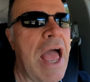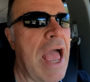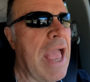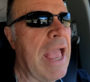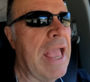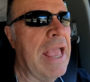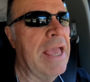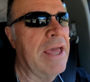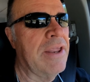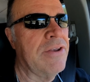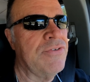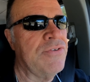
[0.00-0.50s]

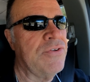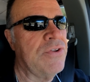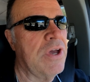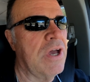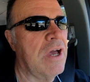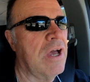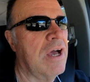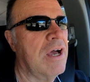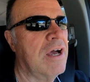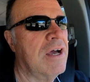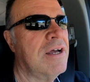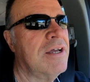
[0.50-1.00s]
and
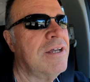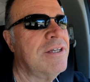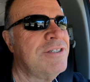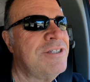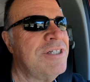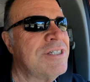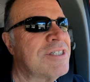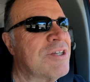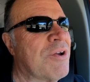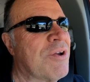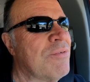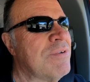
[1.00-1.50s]
uh,
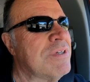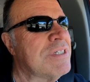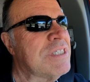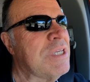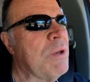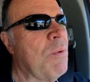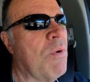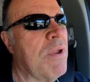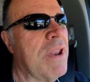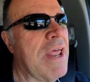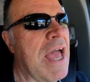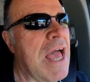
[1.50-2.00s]
just going to
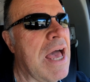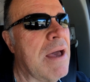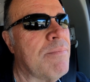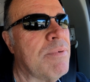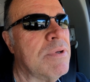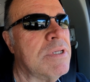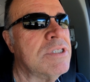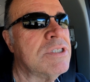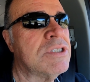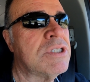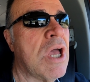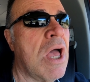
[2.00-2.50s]
see what
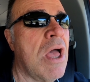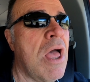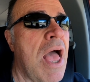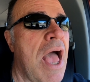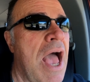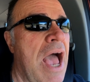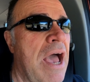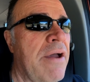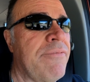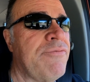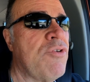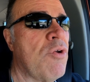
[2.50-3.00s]
happens.
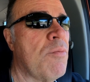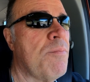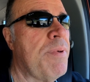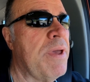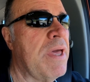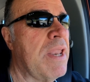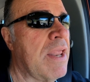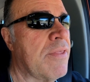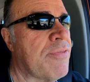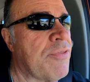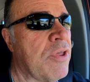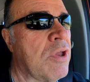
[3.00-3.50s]
After a
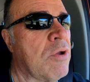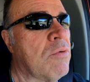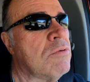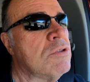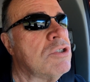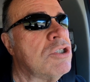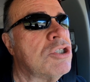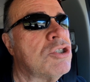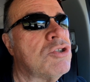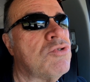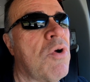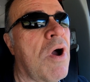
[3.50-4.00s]
bit, I think
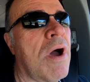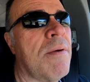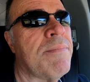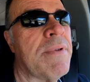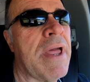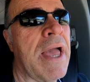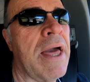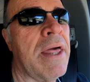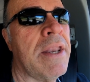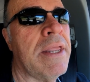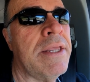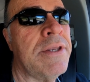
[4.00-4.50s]
we'll just drop
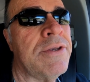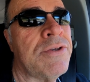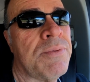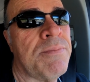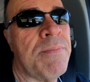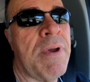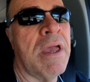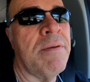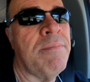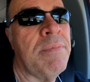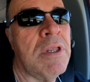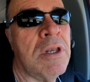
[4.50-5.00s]
down into
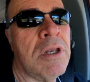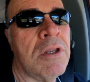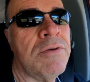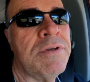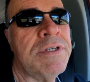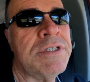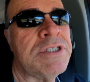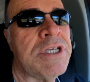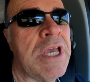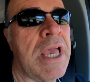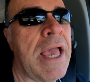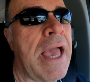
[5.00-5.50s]
maybe
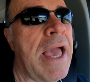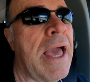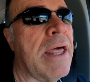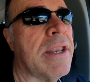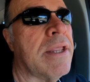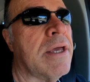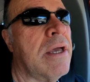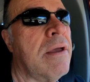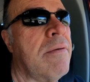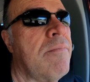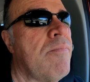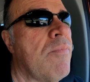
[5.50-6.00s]

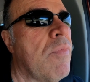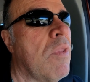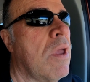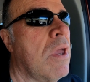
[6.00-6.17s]
Louisiana,